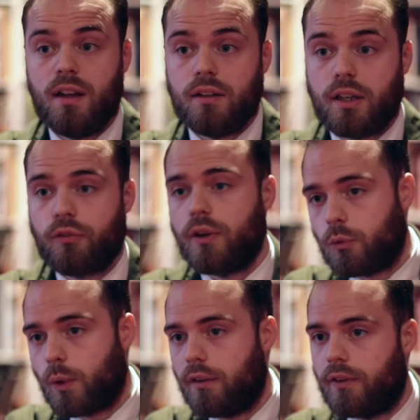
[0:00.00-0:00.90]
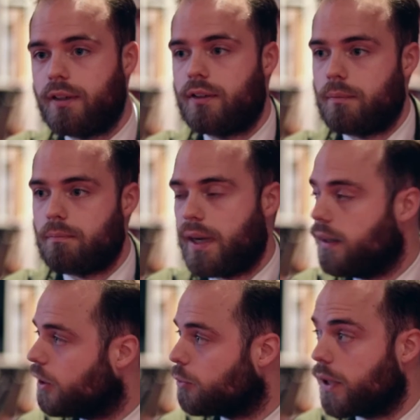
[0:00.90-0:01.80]
different, relevant, mainly
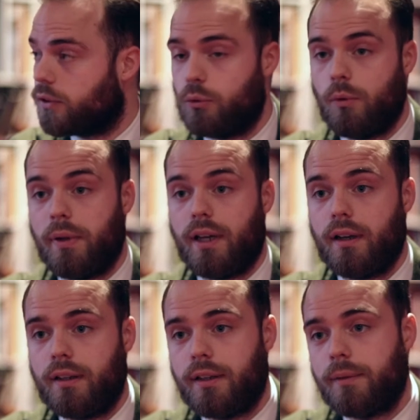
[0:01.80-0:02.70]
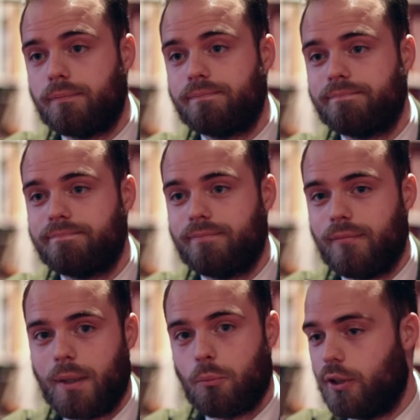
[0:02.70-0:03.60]
expressed through a big idea,
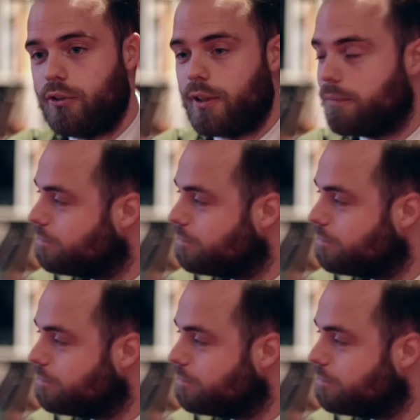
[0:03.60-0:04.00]
like Molly said.